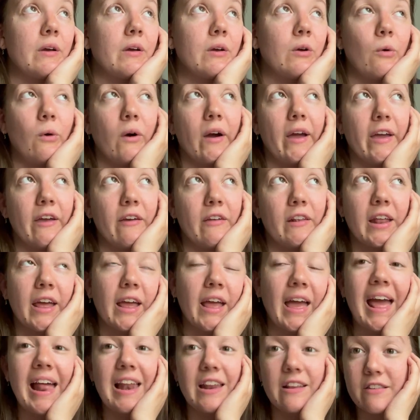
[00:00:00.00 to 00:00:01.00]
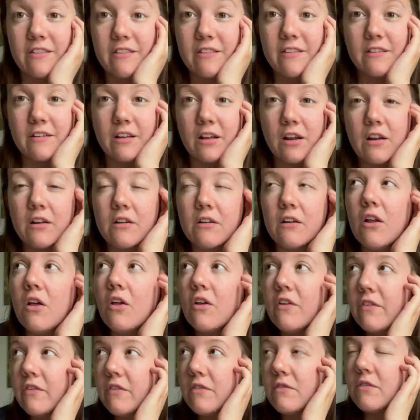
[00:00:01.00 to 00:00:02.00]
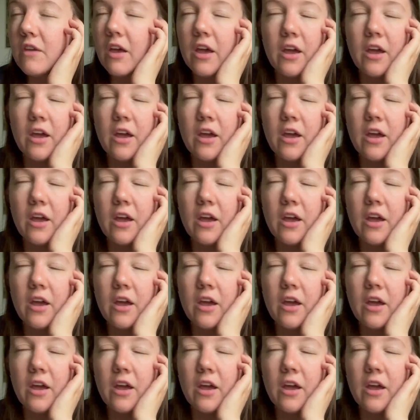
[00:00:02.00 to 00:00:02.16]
quite like Helen's Closet